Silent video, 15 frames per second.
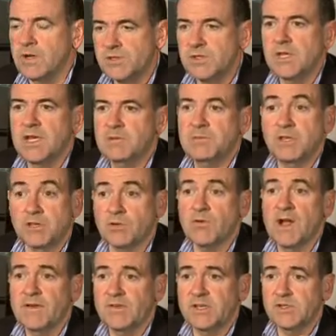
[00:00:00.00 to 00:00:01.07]
once again be the
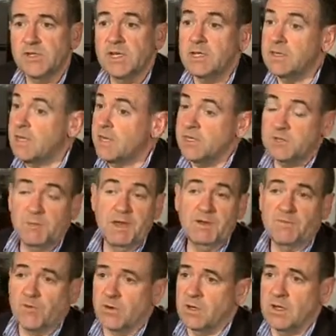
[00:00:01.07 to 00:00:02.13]
thriving city that it's
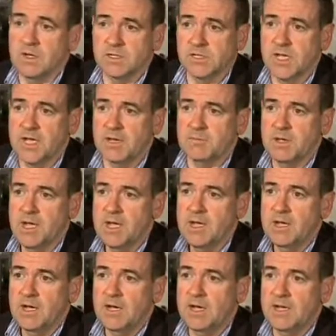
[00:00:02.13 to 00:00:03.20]
been for a long time?
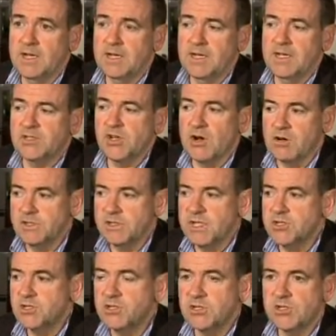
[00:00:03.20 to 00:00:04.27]
It's our
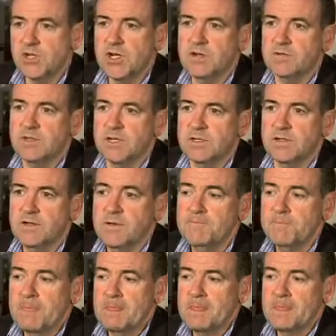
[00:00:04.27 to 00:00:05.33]
intention to show that
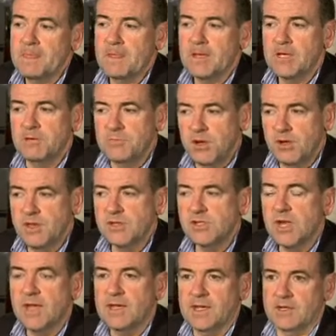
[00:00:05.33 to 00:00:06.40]

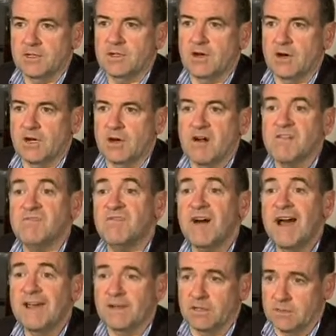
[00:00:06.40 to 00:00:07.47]
communities like Elkhart are
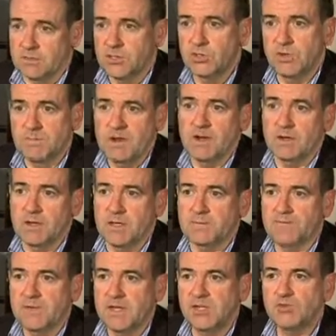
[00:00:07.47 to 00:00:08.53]
vital to
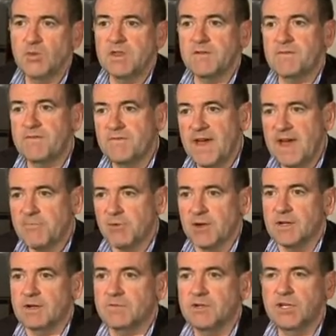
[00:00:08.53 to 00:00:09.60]
America. It's where the
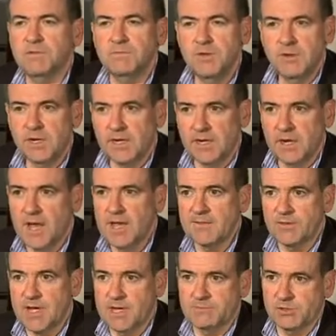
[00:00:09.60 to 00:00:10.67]
fabric of community
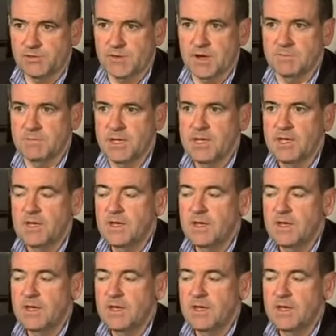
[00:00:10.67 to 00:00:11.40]
life comes from,